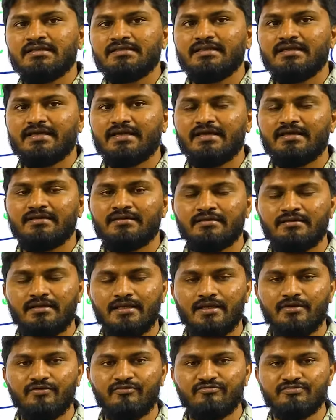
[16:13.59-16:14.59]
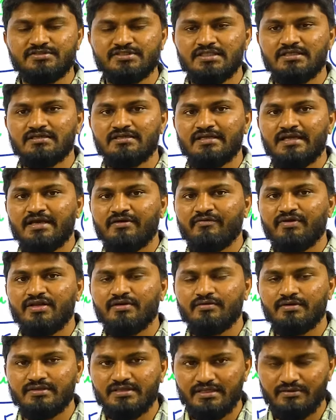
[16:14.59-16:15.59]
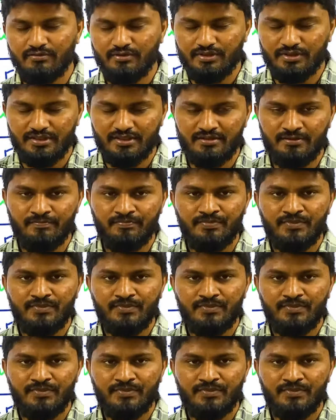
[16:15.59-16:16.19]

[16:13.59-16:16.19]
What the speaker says: they can have children whenever they wanted.